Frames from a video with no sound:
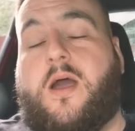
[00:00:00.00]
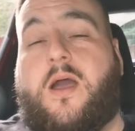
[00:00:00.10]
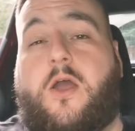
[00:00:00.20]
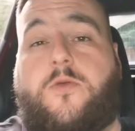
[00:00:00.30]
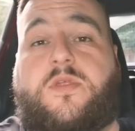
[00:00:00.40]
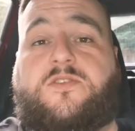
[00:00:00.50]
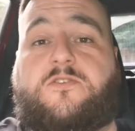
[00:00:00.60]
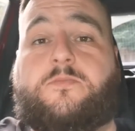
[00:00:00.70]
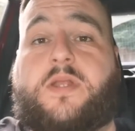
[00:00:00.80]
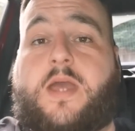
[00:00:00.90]
I hope
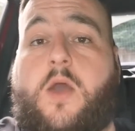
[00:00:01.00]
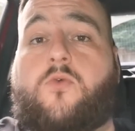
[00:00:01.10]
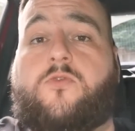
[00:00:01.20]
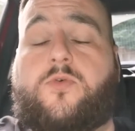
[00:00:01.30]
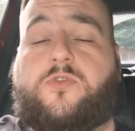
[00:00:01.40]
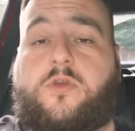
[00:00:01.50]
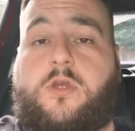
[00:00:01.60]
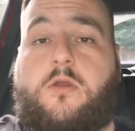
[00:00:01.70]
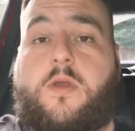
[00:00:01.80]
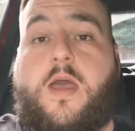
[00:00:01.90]
this has been helpful to
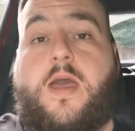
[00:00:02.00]
you.